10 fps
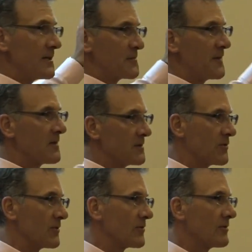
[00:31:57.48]

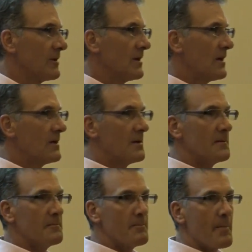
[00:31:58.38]
interferences
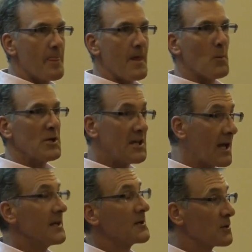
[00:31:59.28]
and we
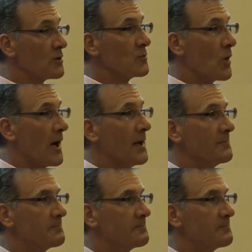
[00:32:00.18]
get in our own way